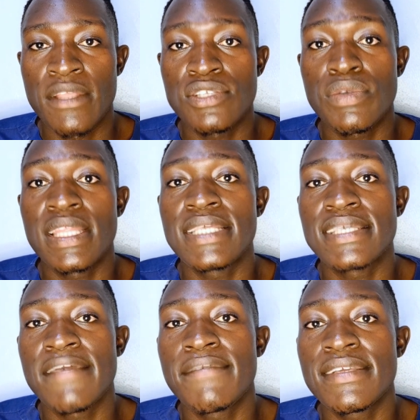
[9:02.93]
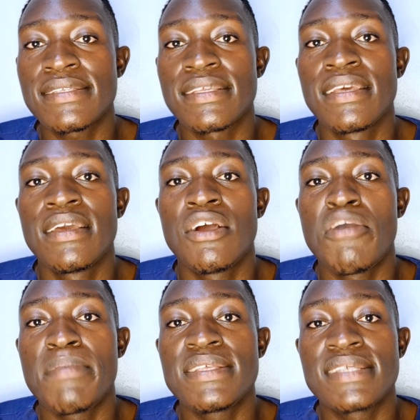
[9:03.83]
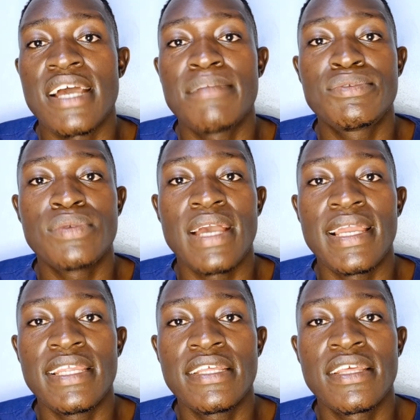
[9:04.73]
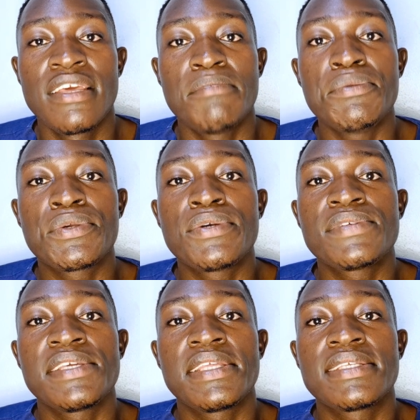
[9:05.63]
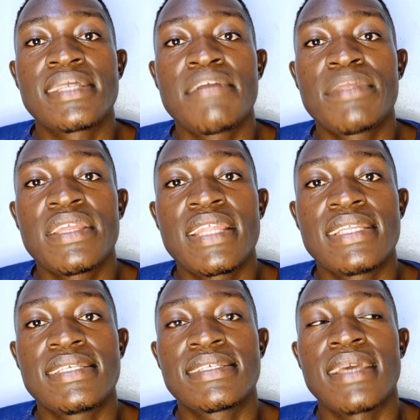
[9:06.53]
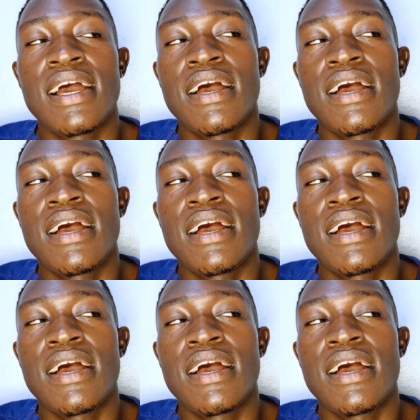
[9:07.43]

So when the cervix opens up too early, because it is something that is